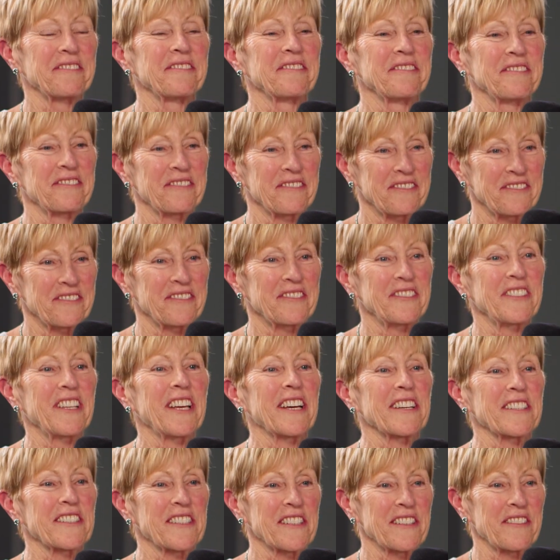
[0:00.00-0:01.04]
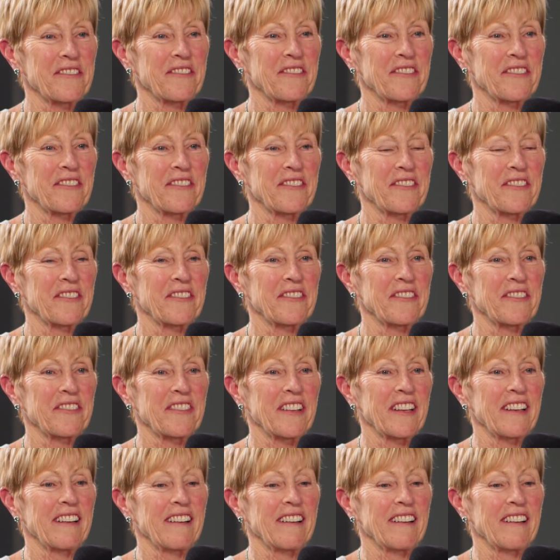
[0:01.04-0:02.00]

in a Hall of Fame. You want to yes. briefly talk about that?